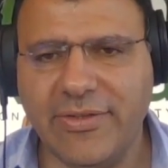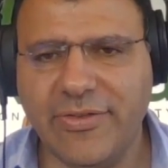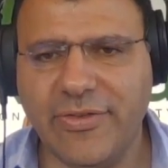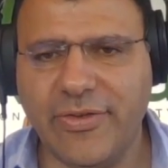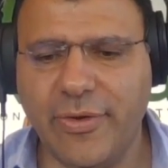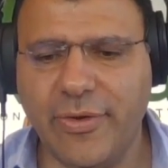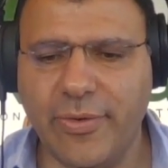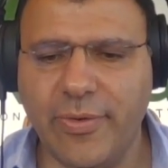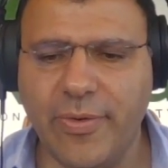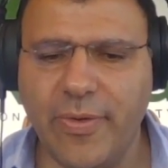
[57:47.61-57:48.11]

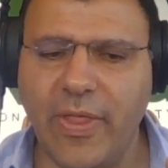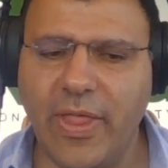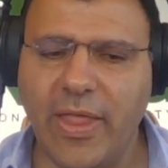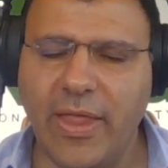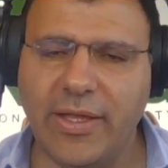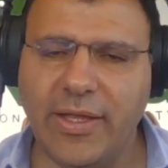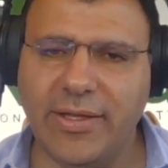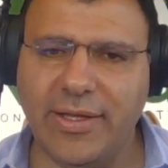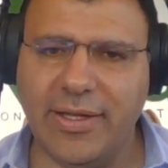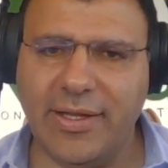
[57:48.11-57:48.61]
So
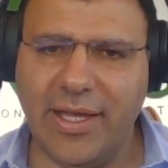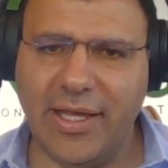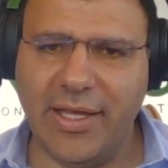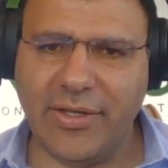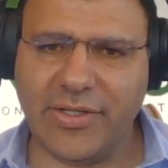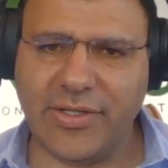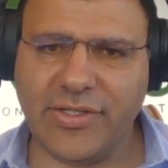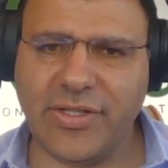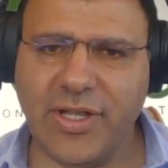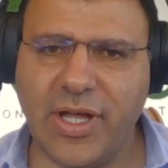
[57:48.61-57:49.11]
the day
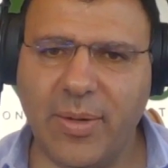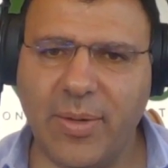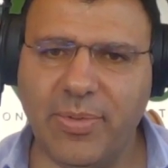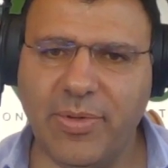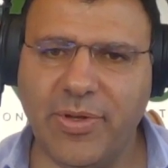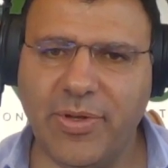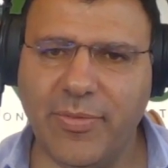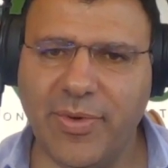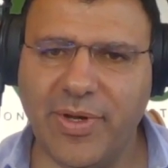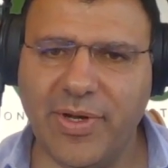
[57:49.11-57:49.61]
you
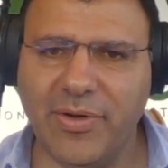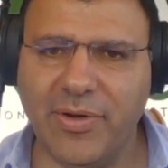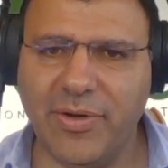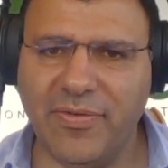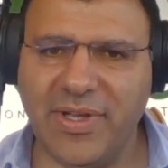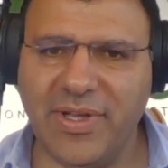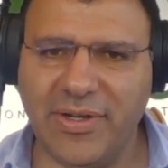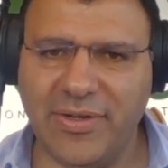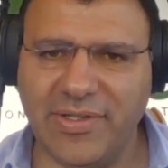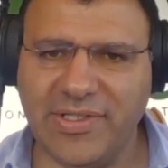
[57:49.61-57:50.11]
stop the
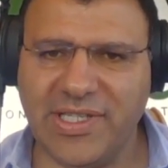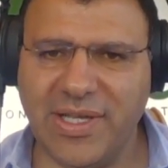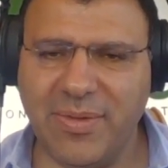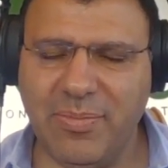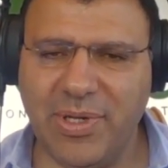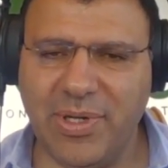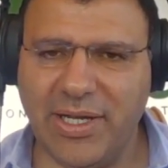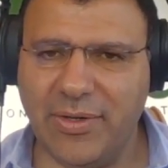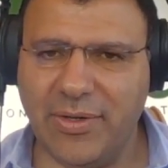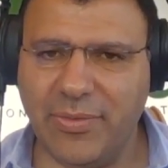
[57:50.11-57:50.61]
Wegovy and
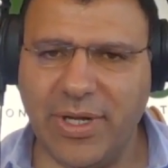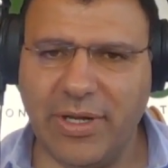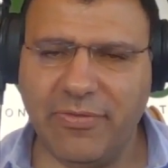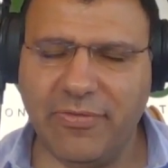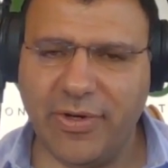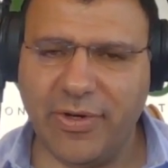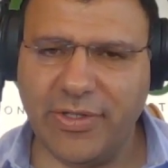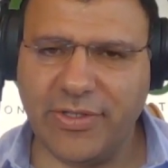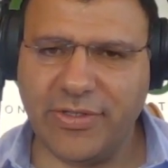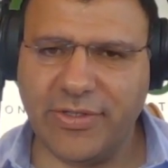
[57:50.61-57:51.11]
Ozempic, and at
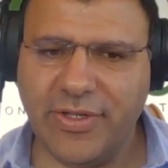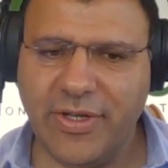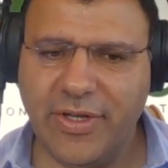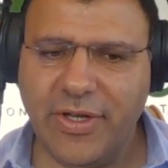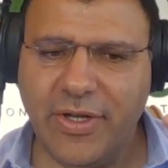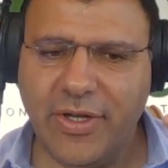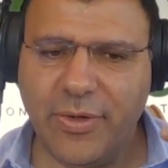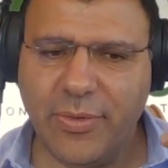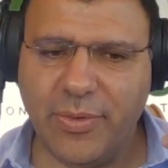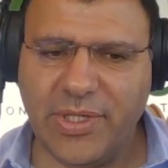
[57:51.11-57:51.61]
first
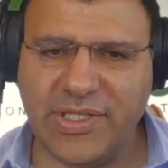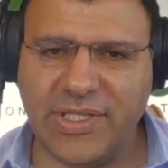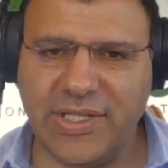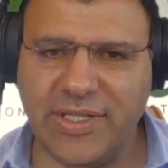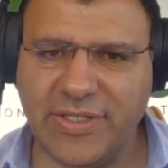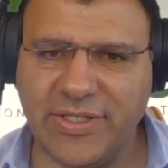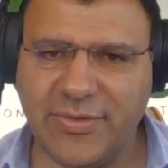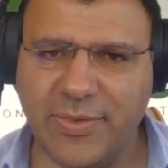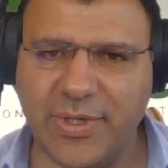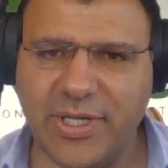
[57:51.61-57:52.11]
we see
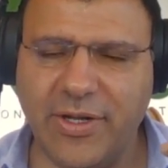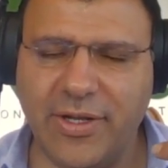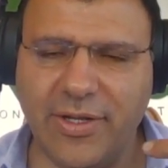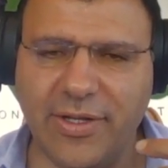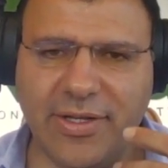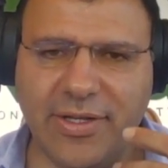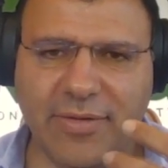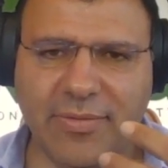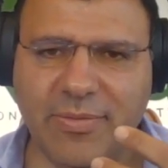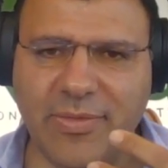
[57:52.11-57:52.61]
this, we
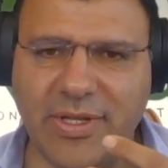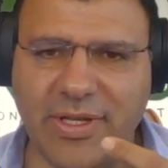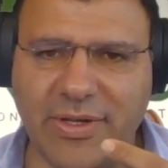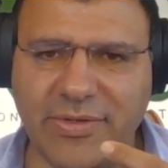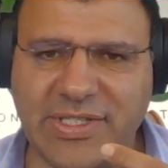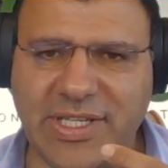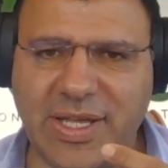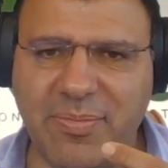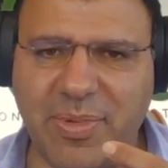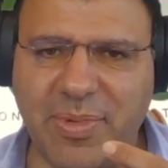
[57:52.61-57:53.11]
call it the
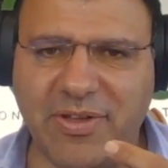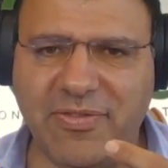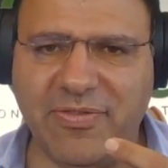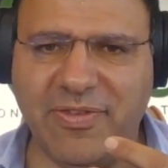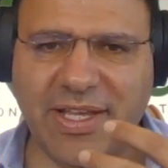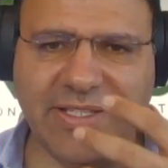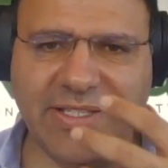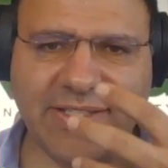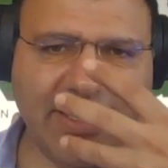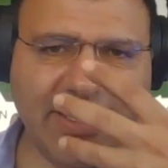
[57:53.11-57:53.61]
Ozempic
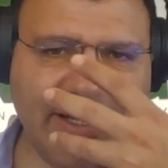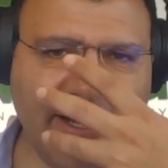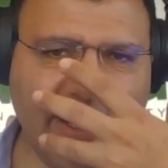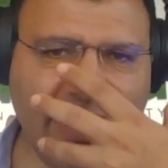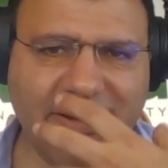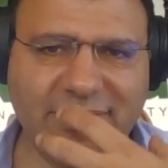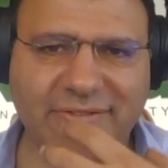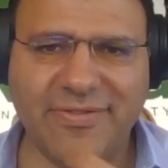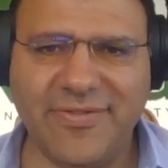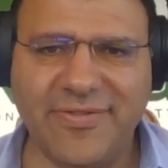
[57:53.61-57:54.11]
phase, a
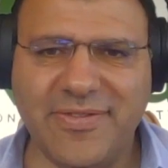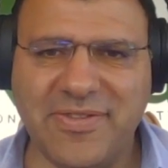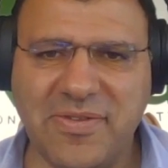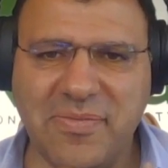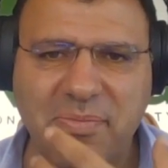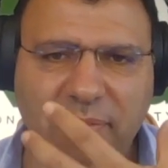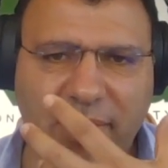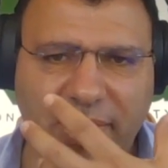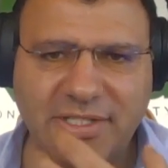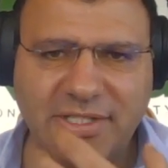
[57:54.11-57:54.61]
lot of the
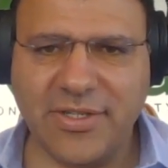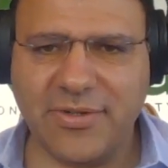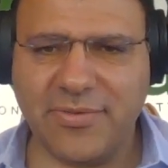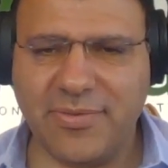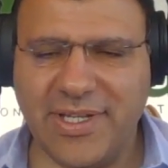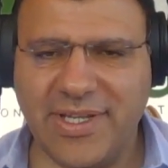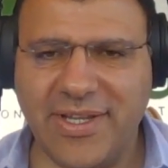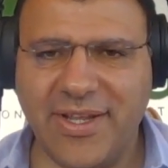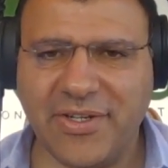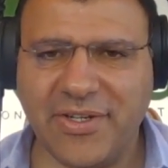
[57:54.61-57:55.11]
muscle
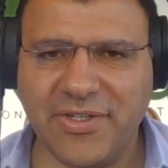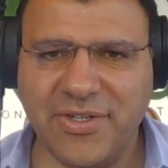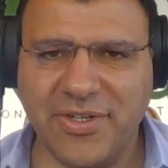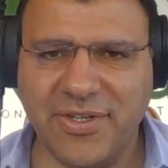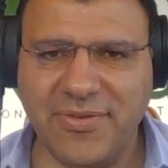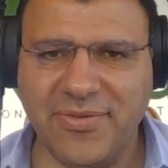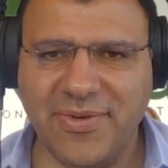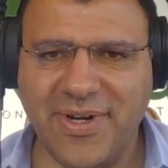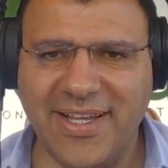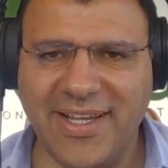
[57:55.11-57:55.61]

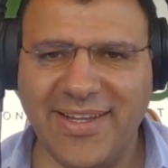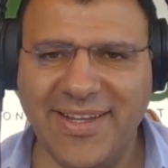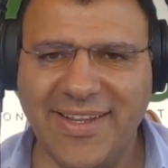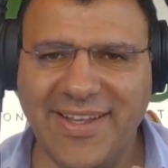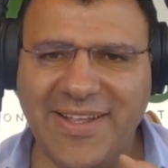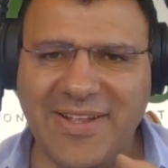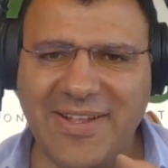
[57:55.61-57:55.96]
reduction, right?